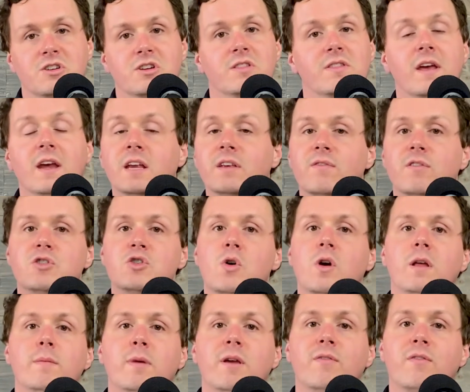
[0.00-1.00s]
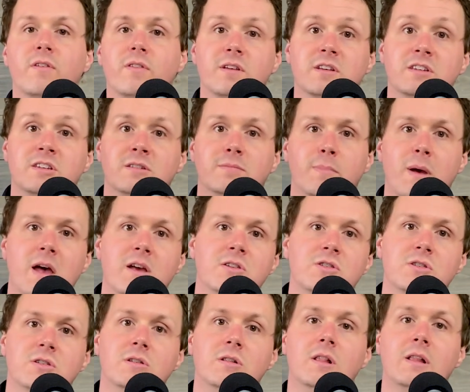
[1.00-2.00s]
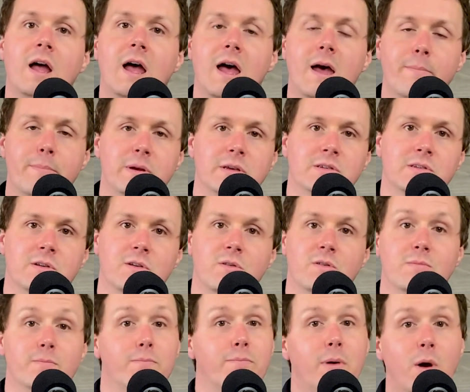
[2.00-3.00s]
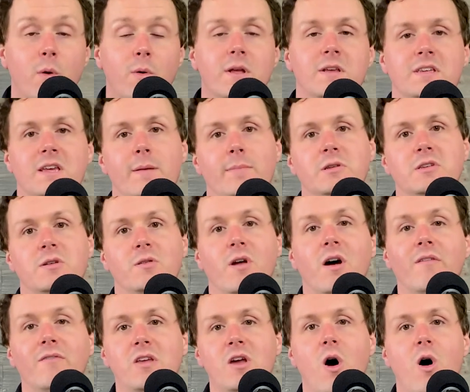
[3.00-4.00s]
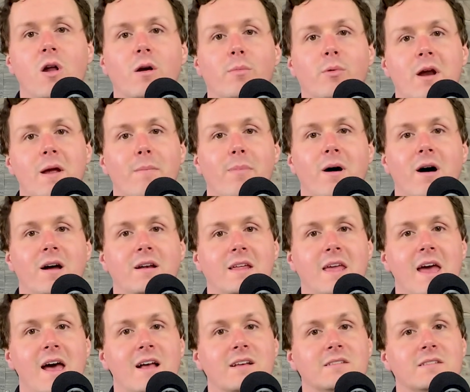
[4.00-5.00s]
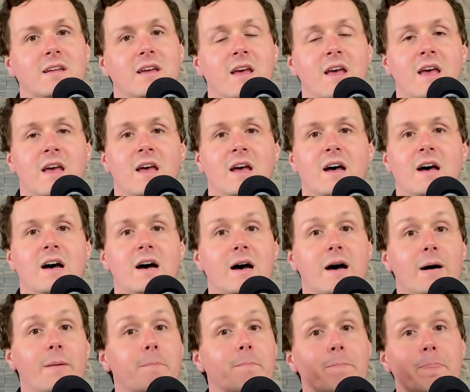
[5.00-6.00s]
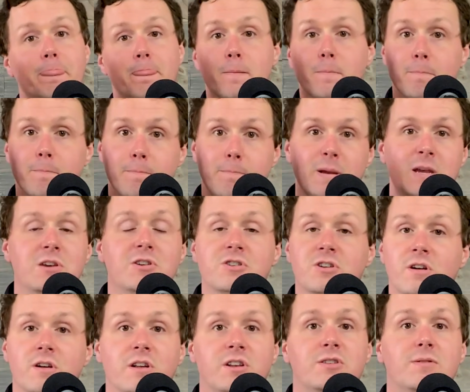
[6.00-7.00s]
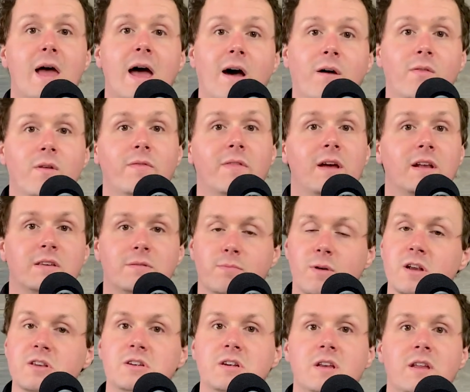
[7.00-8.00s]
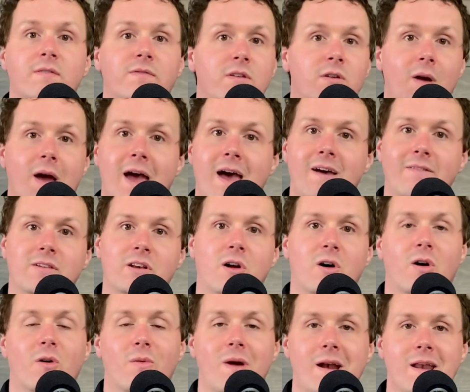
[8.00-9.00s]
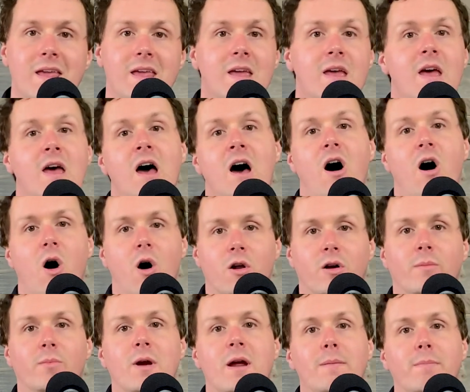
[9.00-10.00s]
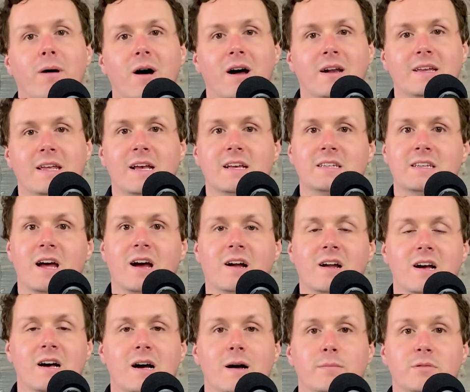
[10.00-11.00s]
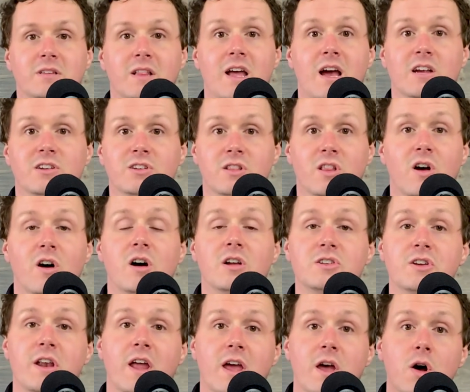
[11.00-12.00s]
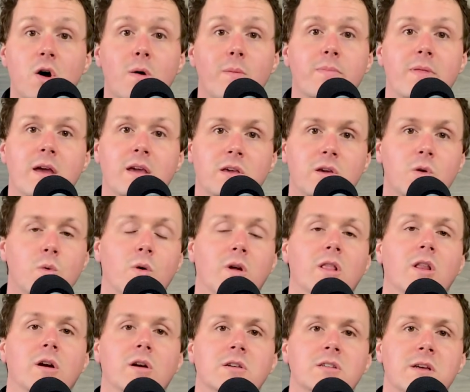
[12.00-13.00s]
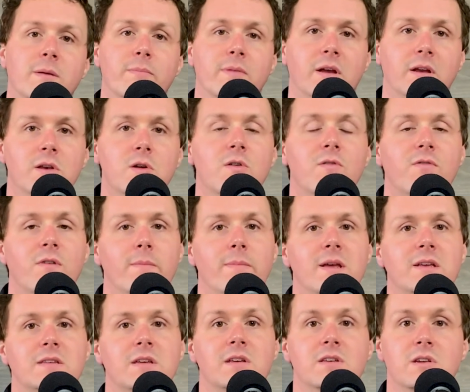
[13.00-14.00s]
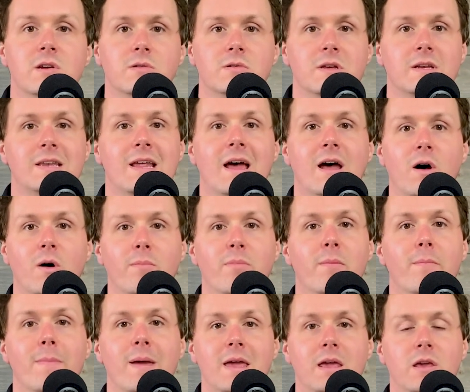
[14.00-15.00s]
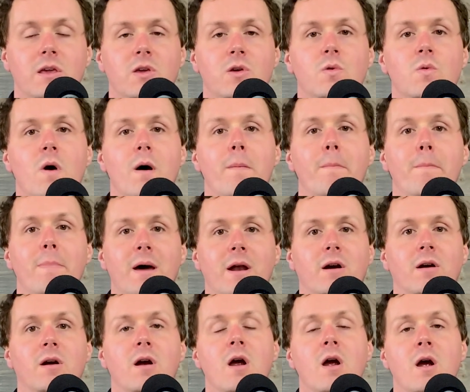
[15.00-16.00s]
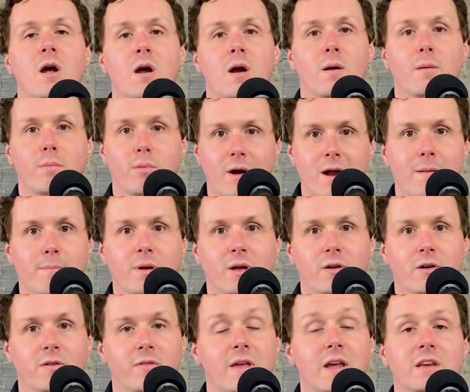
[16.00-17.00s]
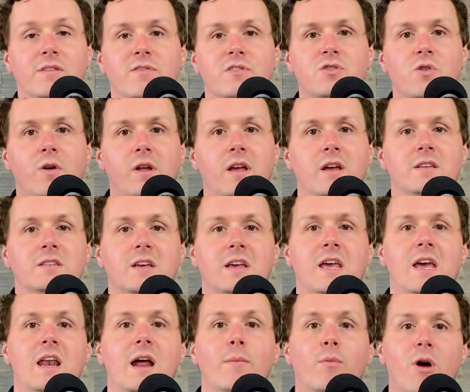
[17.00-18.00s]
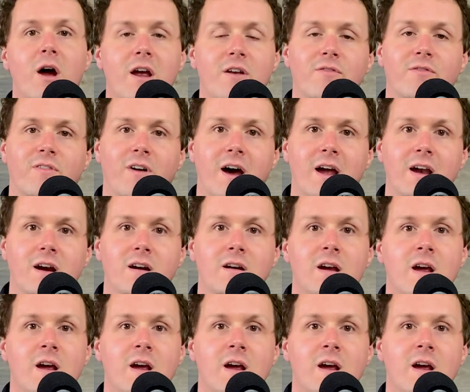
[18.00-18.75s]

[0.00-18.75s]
Thanks for joining me for this special episode, bonus episode of the Autobrand Podcast. Be sure to download that spreadsheet if you haven't already, autobrandpodcast.com/launch. And I hope that you will learn something new from this and use it to help make you a better brand builder. Thanks for joining us again. I'm Ryan Fire.